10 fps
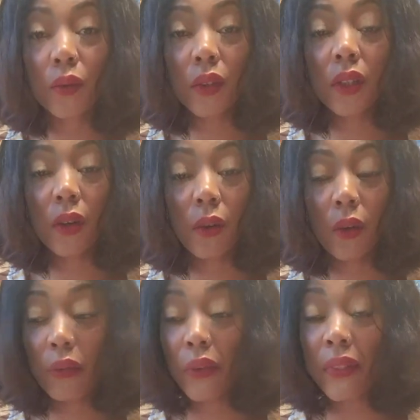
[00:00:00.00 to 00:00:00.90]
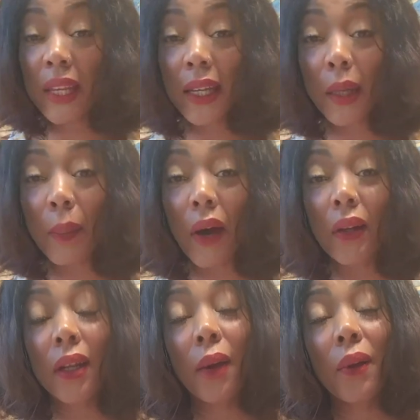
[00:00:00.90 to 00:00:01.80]
So if you're thinking about
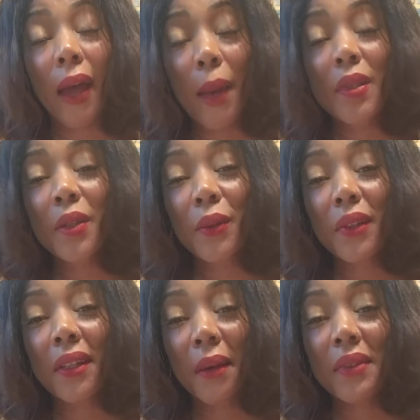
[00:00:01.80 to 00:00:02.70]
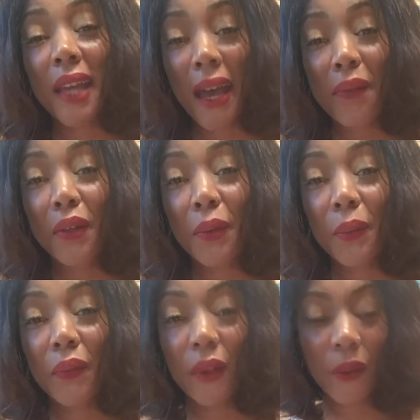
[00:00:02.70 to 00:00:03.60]
it, I would absolutely love to have you,
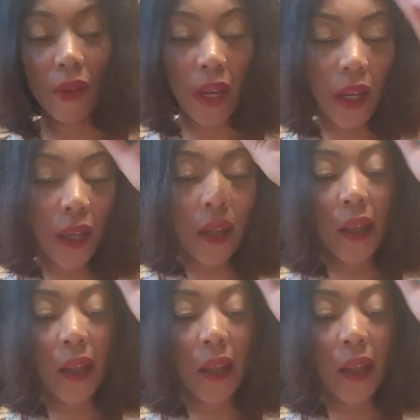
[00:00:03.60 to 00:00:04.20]
okay?